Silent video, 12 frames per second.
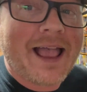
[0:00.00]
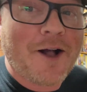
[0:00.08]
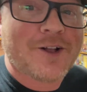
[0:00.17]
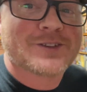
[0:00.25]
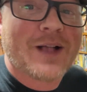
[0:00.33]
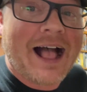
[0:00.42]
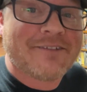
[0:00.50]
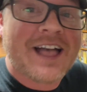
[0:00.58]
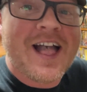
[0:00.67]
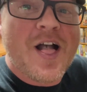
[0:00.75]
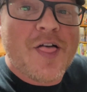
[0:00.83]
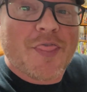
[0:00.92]
I also have
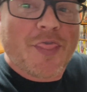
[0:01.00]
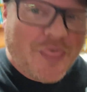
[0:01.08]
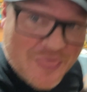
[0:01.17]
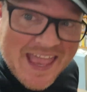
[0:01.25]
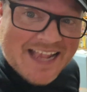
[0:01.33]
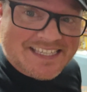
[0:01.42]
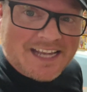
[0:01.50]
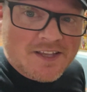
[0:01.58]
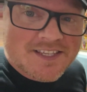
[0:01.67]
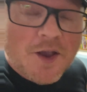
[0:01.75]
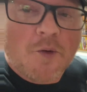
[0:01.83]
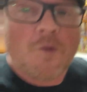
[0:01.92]
this. And I was
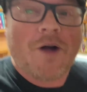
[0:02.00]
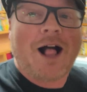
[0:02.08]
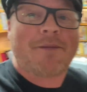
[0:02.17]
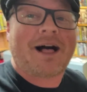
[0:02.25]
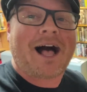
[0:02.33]
like, well,